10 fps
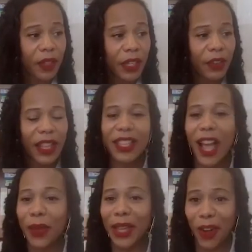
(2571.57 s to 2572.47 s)
that's
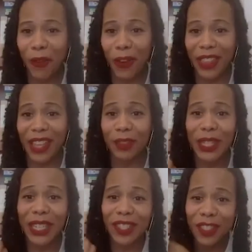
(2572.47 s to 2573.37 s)
how we get over things.
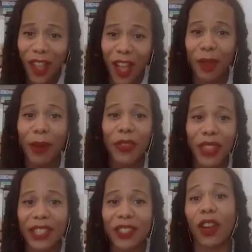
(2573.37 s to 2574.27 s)
We need to talk about
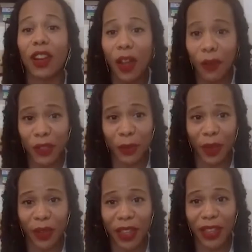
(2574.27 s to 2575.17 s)
things that are uncomfortable.